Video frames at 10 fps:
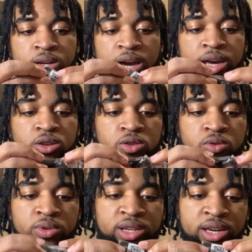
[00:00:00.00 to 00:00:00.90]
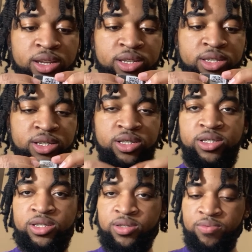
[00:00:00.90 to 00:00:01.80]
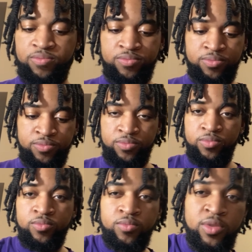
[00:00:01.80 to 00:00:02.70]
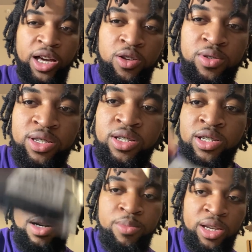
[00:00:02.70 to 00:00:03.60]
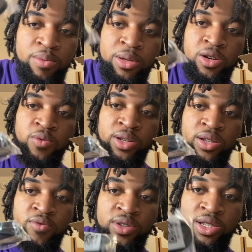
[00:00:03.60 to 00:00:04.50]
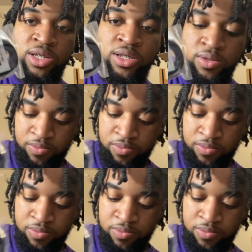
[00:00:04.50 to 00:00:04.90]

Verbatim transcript: I don't know what the hell this is. Y'all know what this is? Comment down below whatever this is.